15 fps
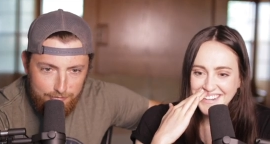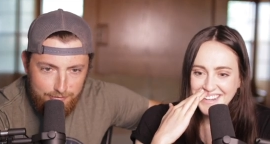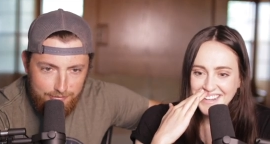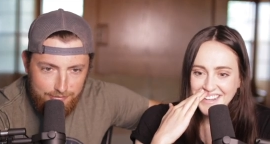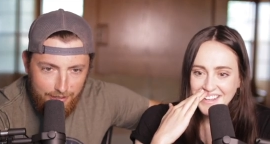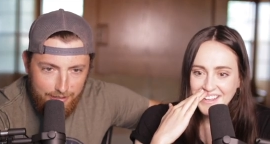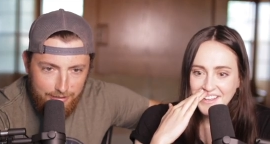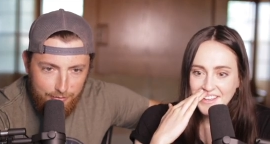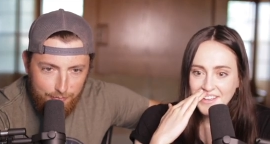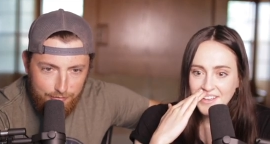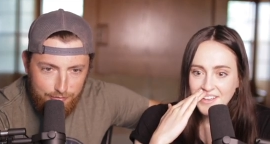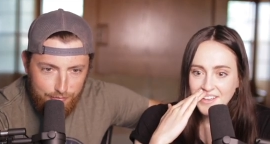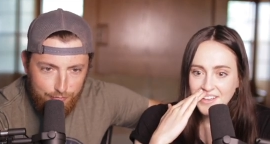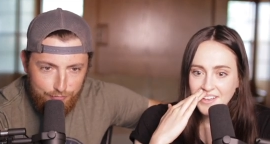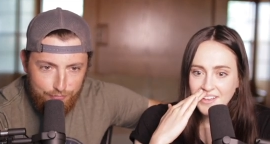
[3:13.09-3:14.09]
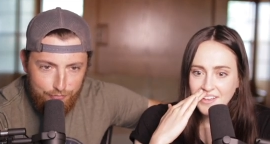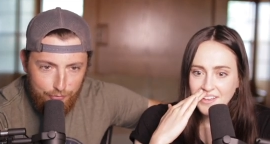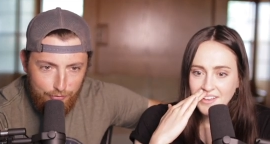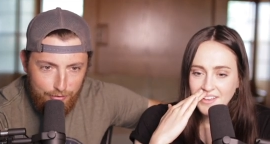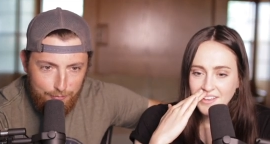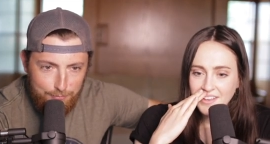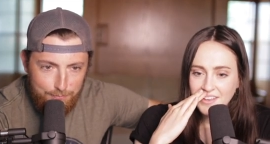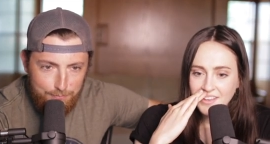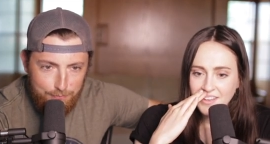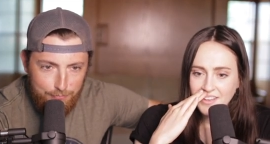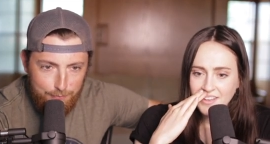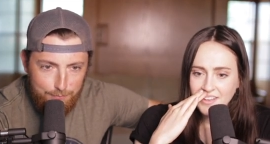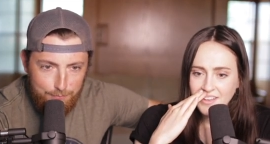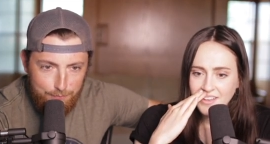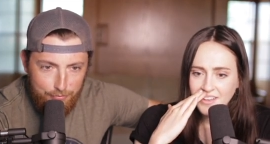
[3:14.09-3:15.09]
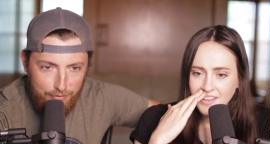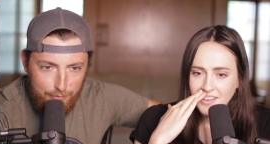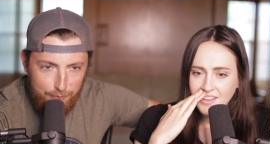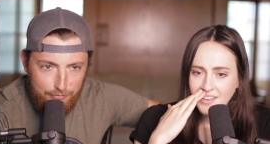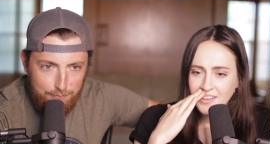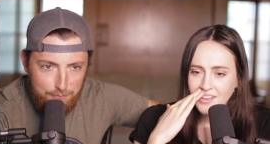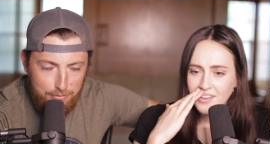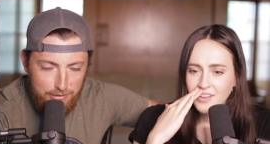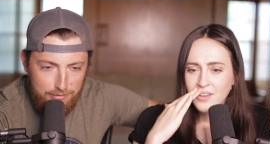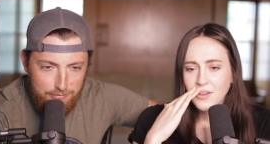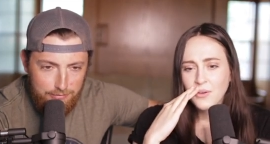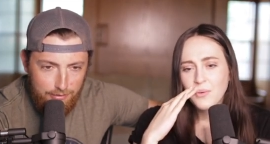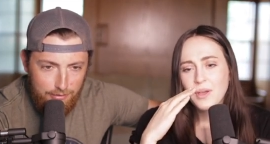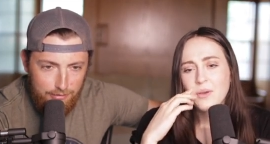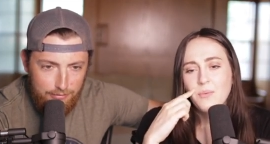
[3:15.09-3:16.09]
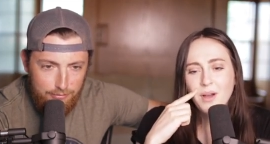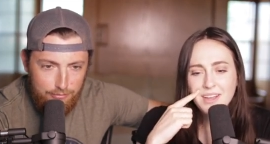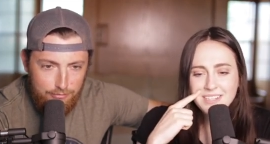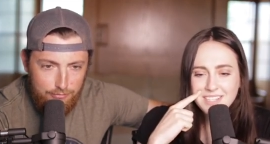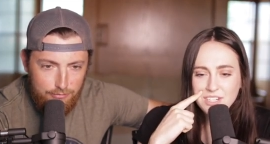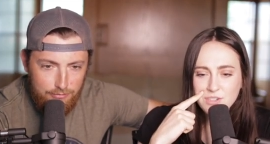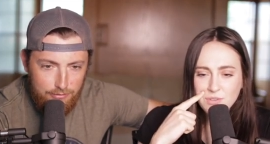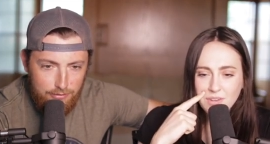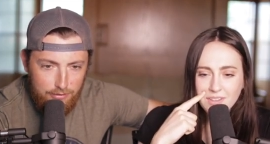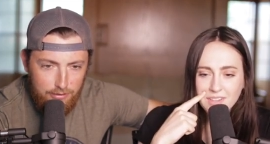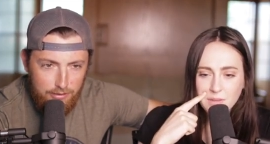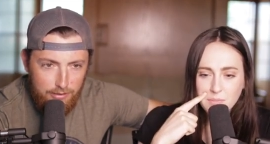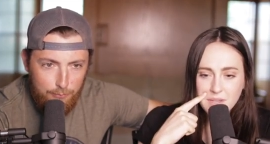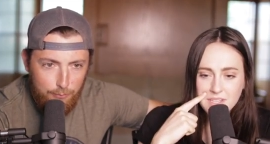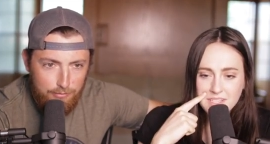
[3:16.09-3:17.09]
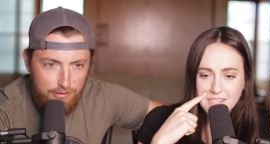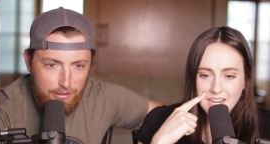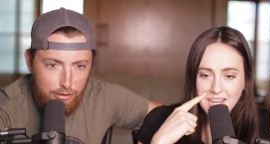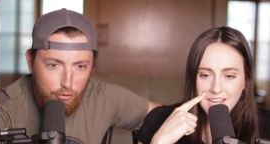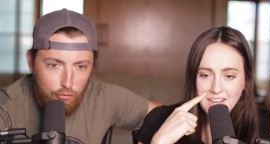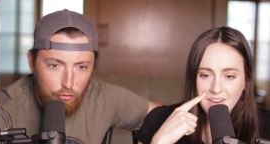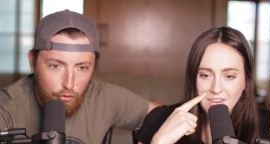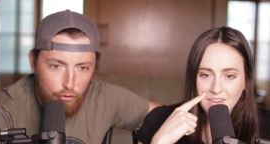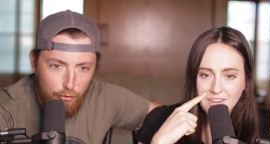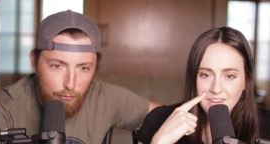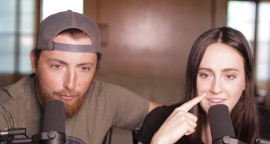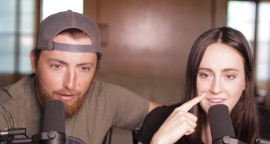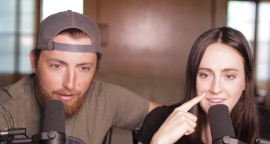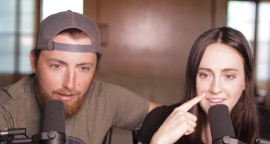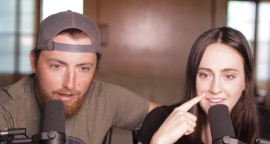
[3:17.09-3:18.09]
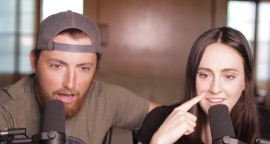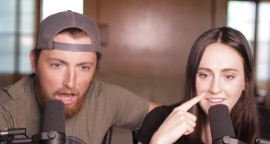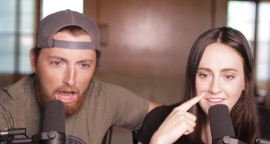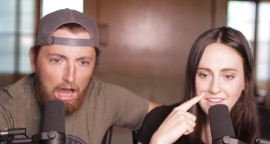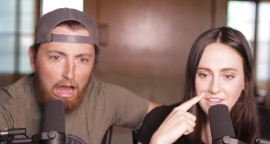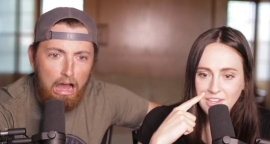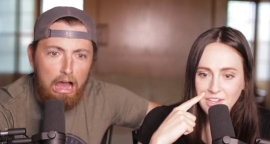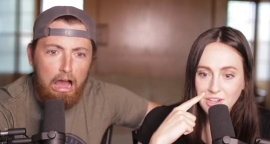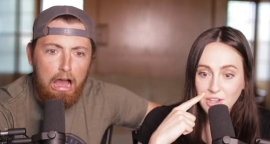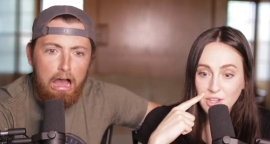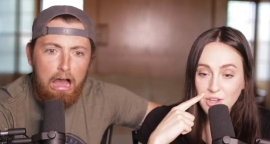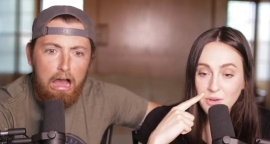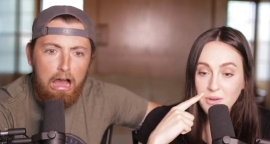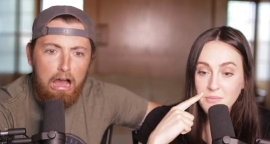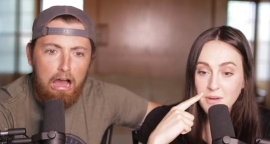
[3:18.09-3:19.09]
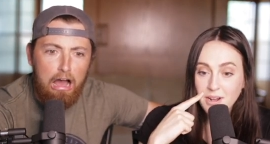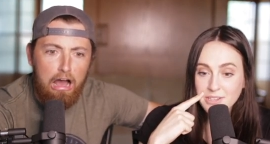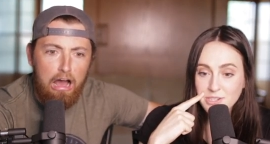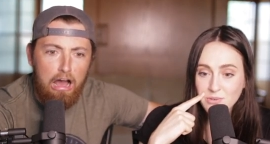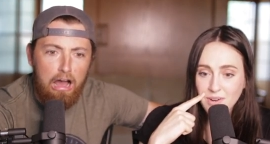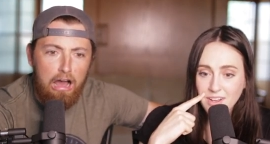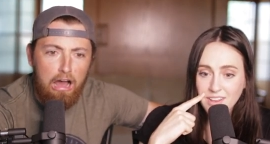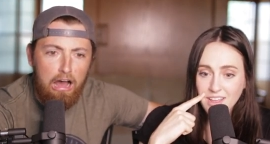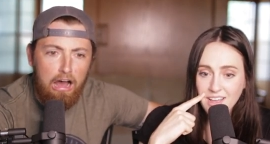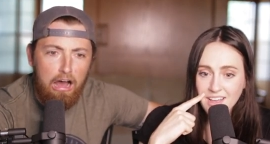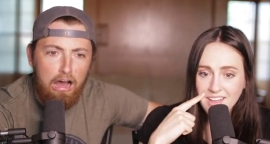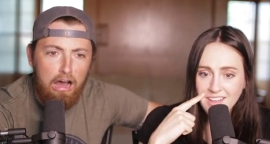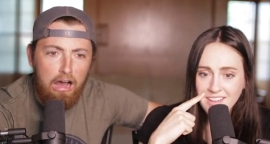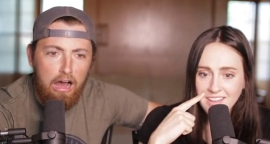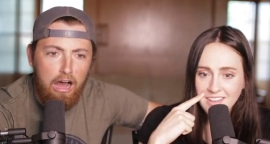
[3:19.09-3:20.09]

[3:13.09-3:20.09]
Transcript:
Speaker 1: what is this guy doing? He's just filling up the thing with pizza? Wait, why is he
Speaker 2: drilling the pizza Was that down? glue? Glue and mozzarella?